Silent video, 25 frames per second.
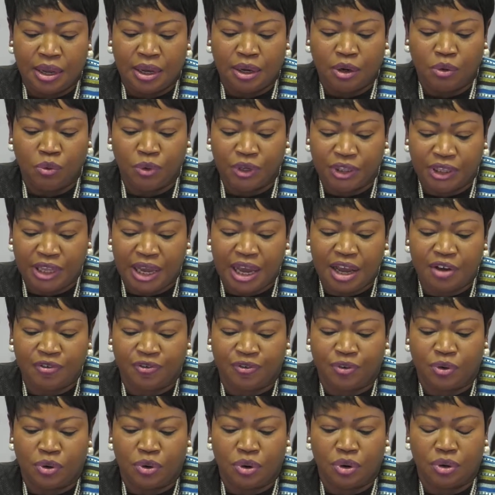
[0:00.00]
We
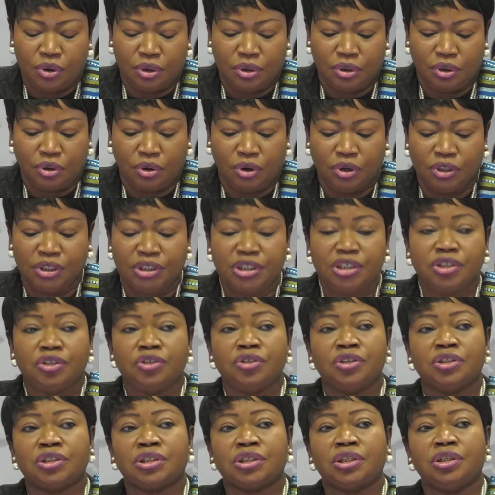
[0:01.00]
therefore
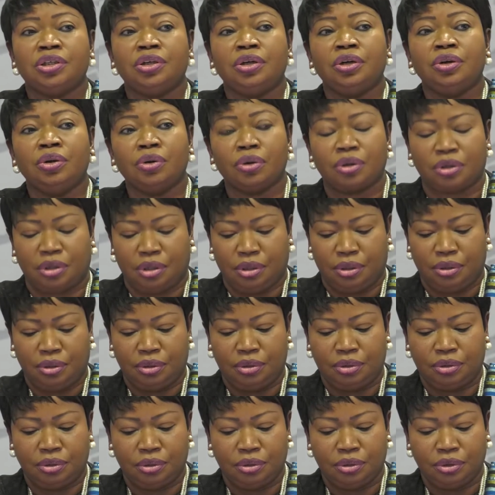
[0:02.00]
continuously look
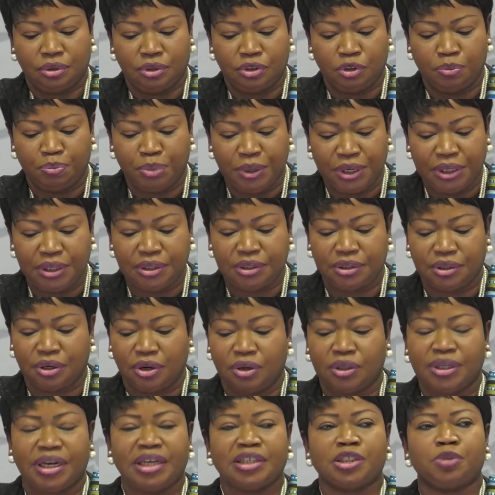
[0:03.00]
to build
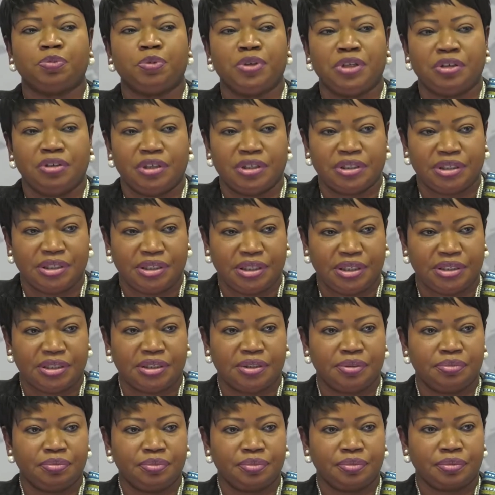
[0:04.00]
on
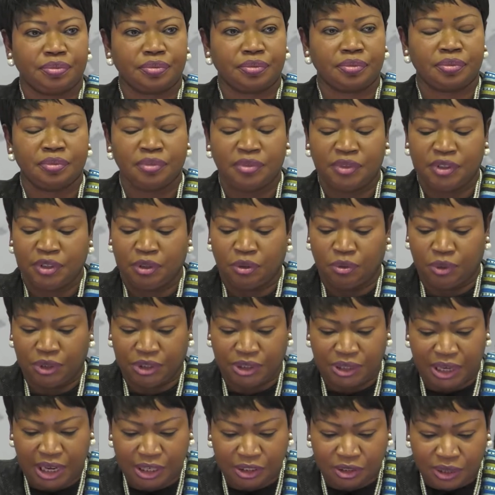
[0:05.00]
experiences. We
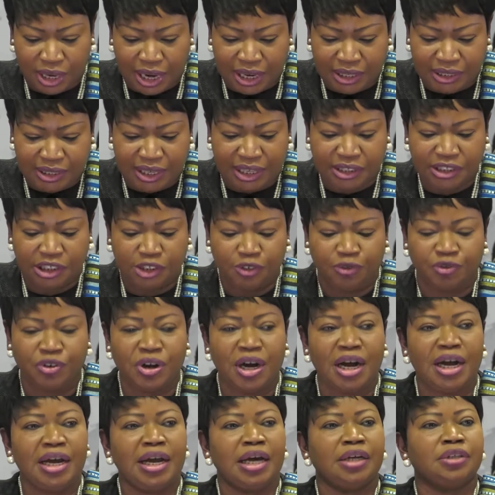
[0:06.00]
try to
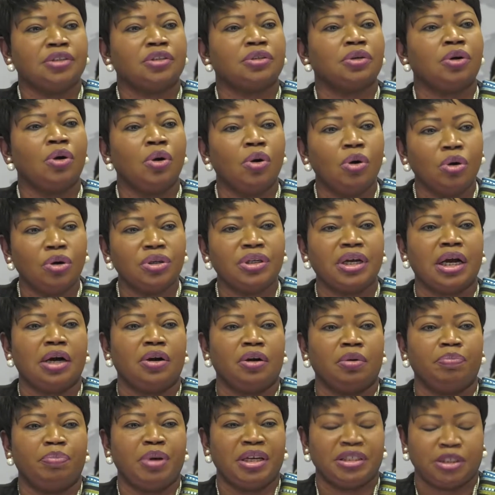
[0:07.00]
identify and to hone
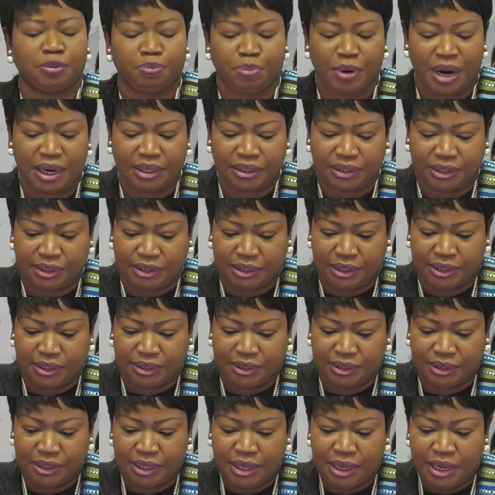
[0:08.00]
our best
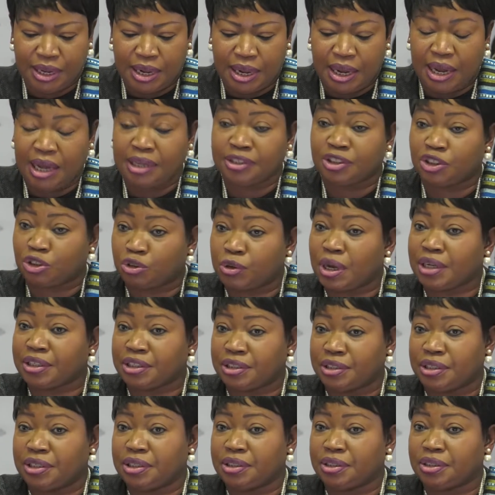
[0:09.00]
practices and
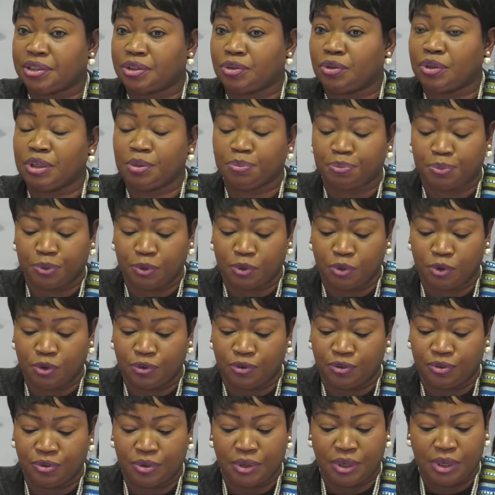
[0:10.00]
strategies to
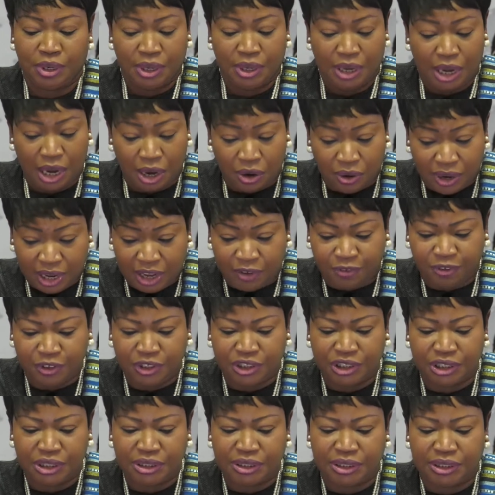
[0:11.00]
improve our
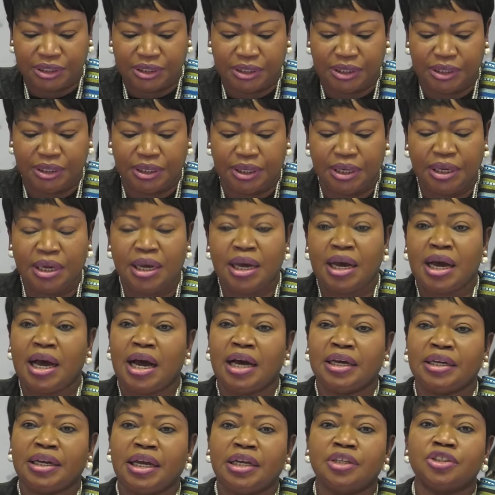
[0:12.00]
efficiency
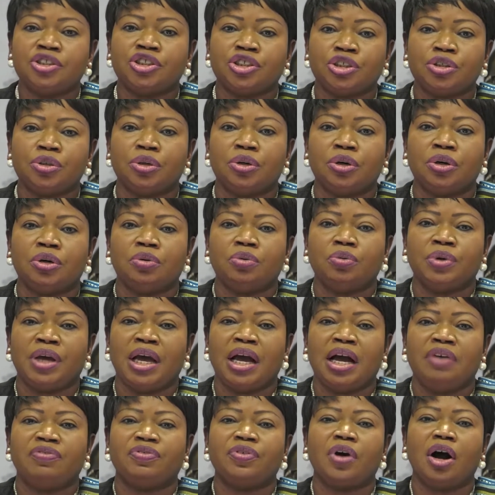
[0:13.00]
and ensure we
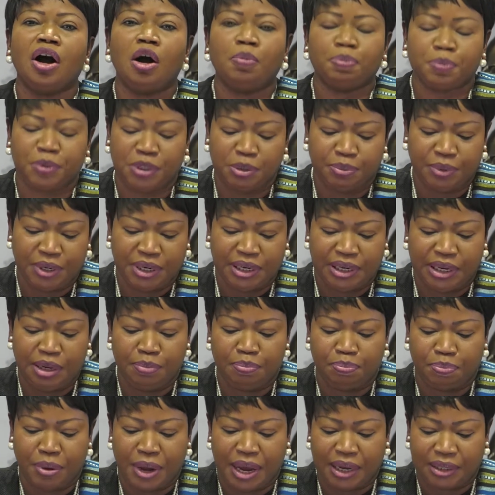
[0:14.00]
have optimal
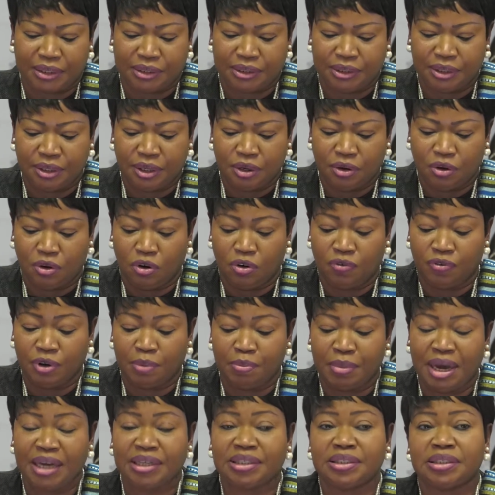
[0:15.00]
impact over
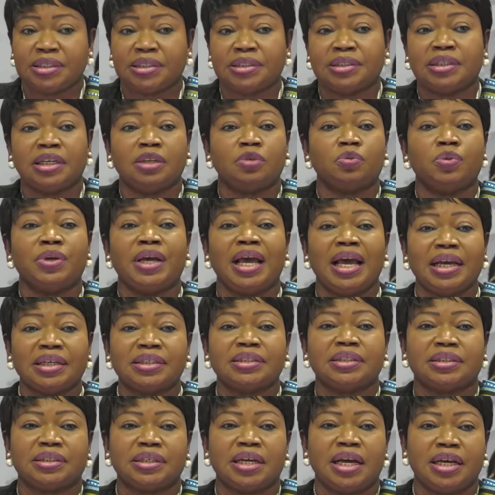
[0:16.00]
matters that we
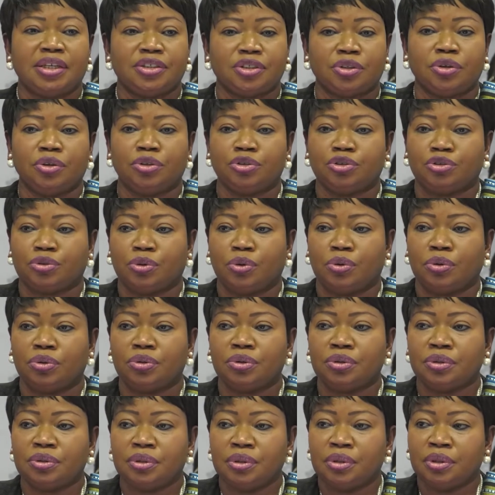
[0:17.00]
exercise control,
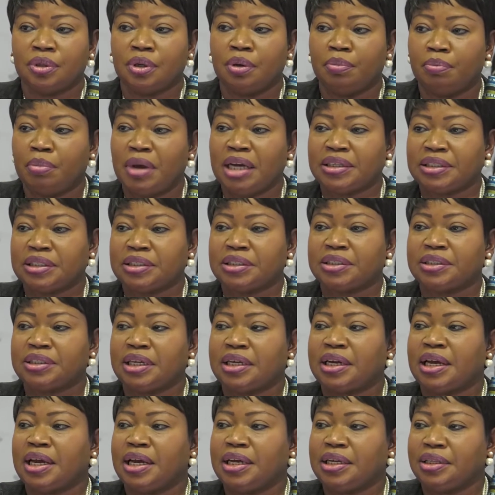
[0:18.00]
matters
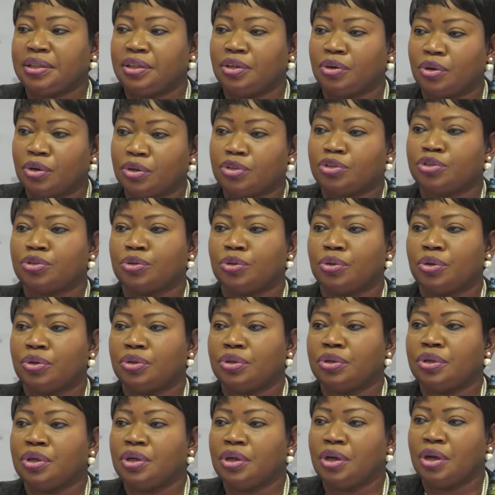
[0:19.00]
that are in the
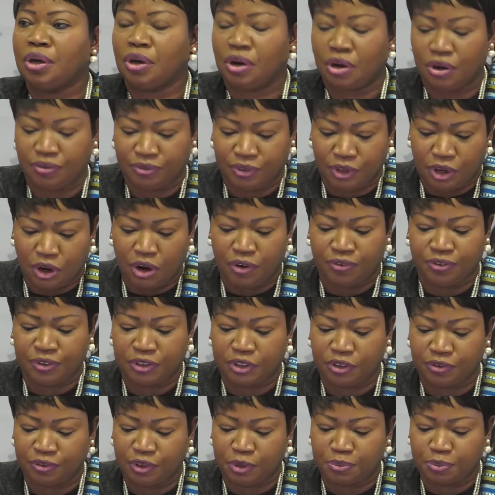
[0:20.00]
control of the
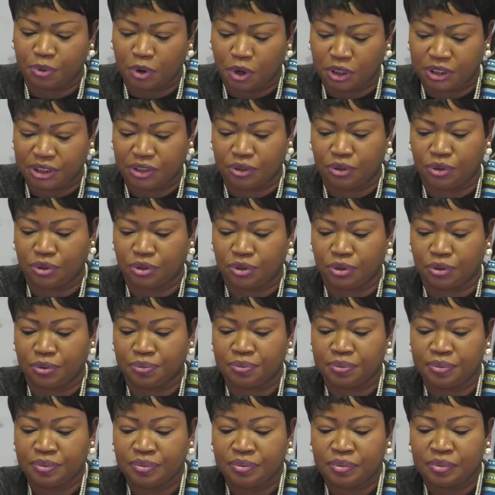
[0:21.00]
Office of the Prosecutor.
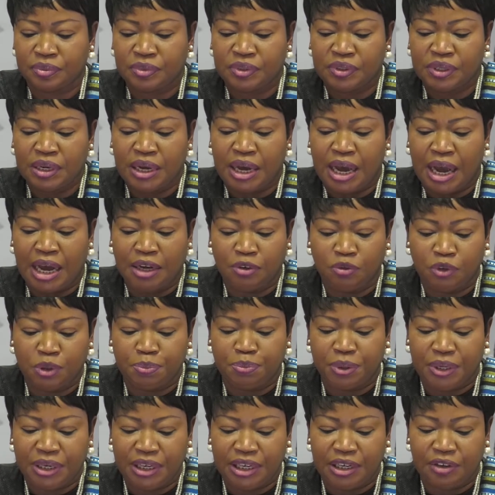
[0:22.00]
And we
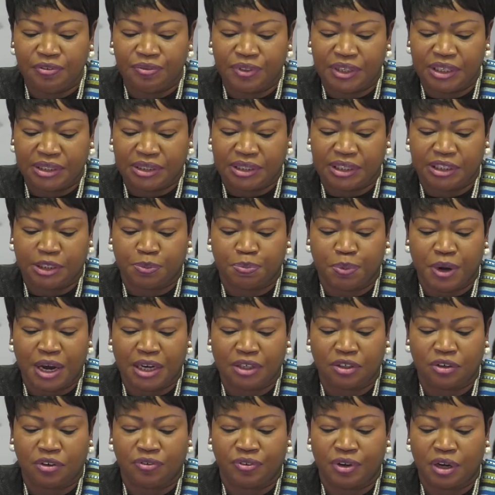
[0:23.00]
believe this is
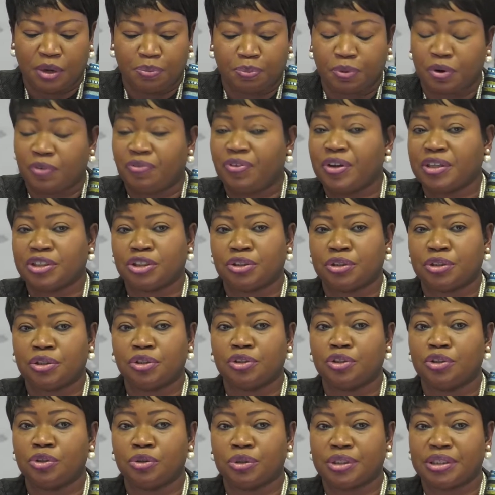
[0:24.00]
part of our professional
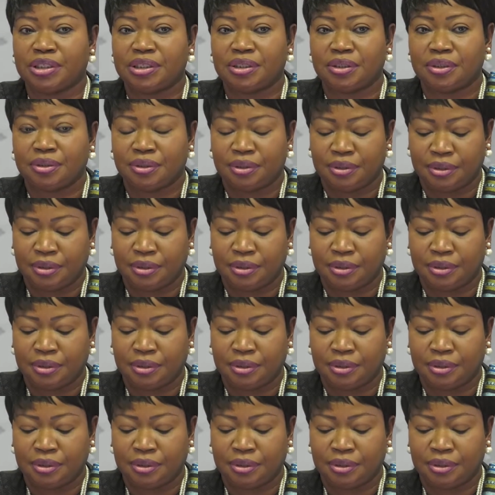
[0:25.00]
duty,